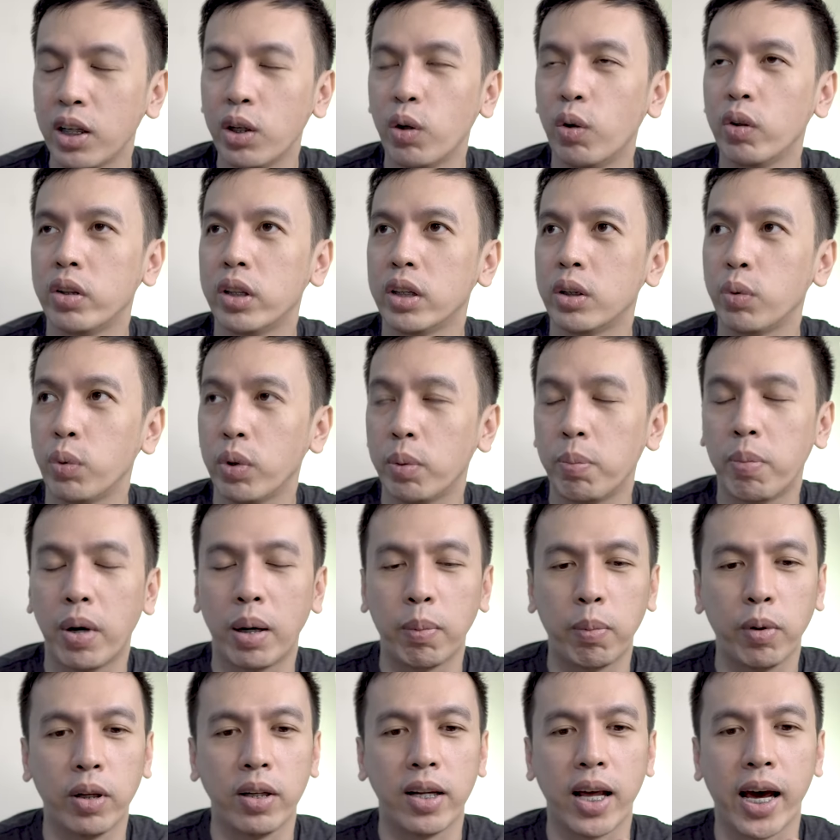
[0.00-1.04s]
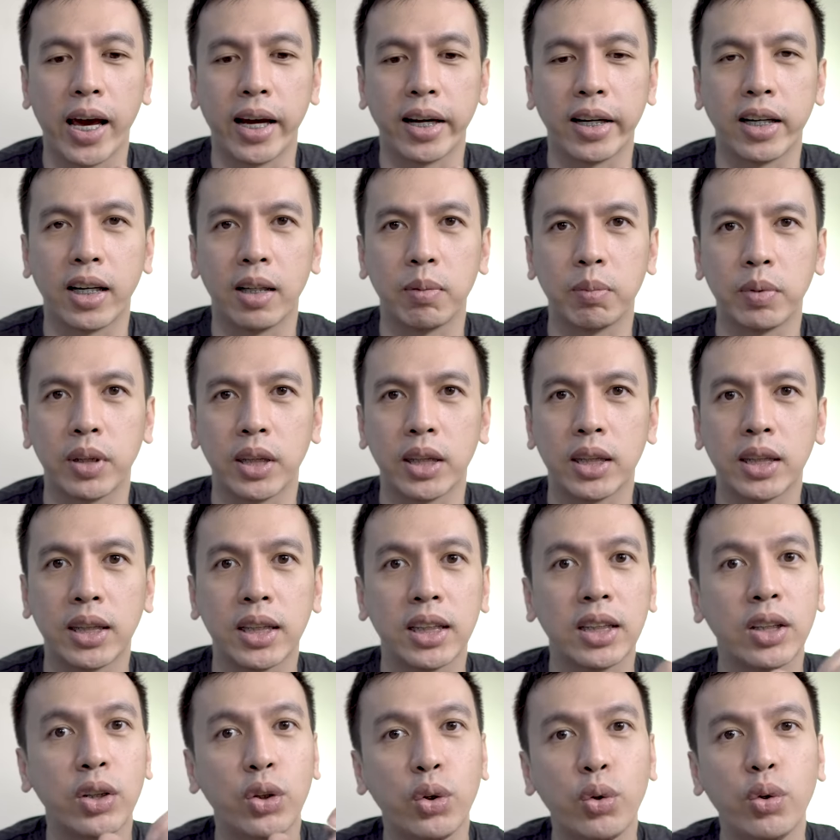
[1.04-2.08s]
noticed with bubble diagrams. It's
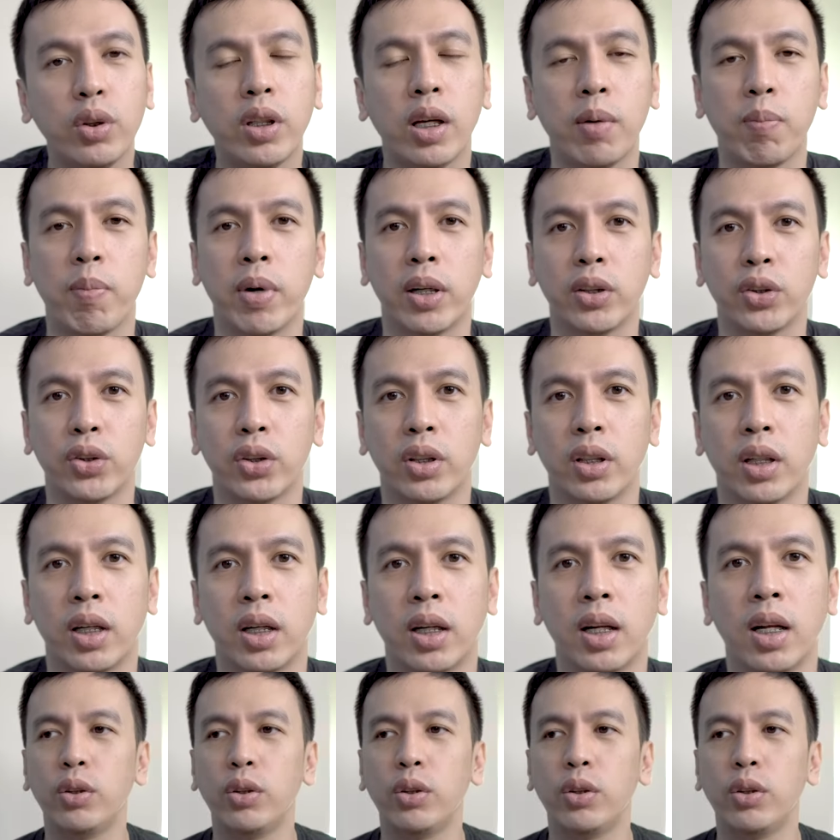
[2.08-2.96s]
just two-dimensional.